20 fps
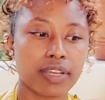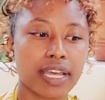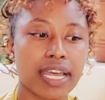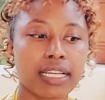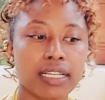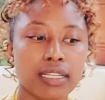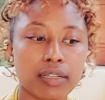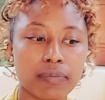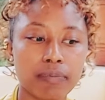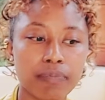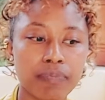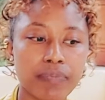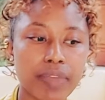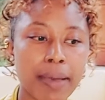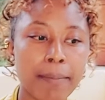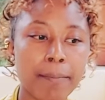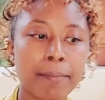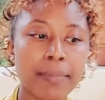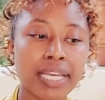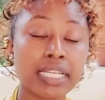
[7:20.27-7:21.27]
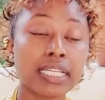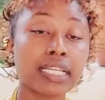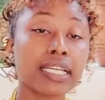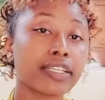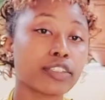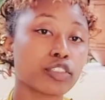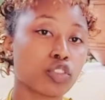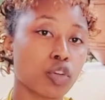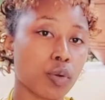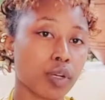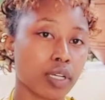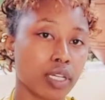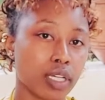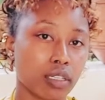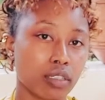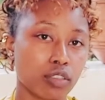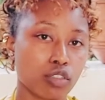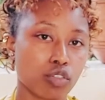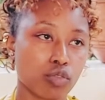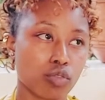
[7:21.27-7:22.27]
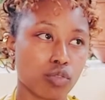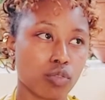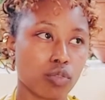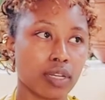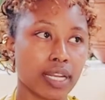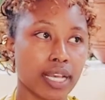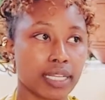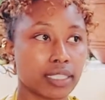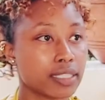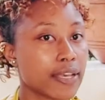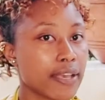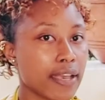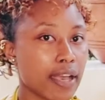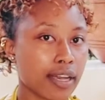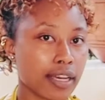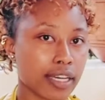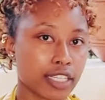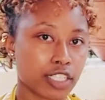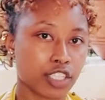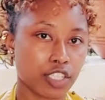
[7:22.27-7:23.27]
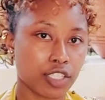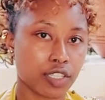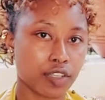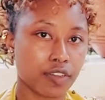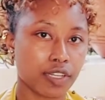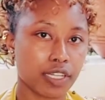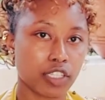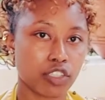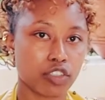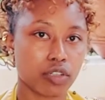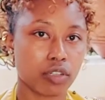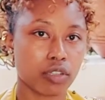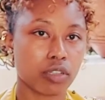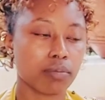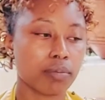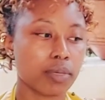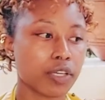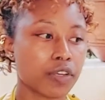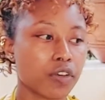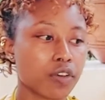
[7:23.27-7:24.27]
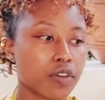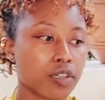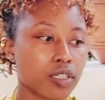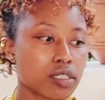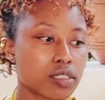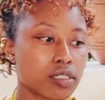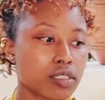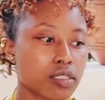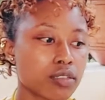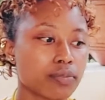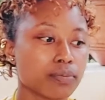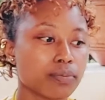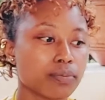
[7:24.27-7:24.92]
and I'm mainly talking to the younger generation, because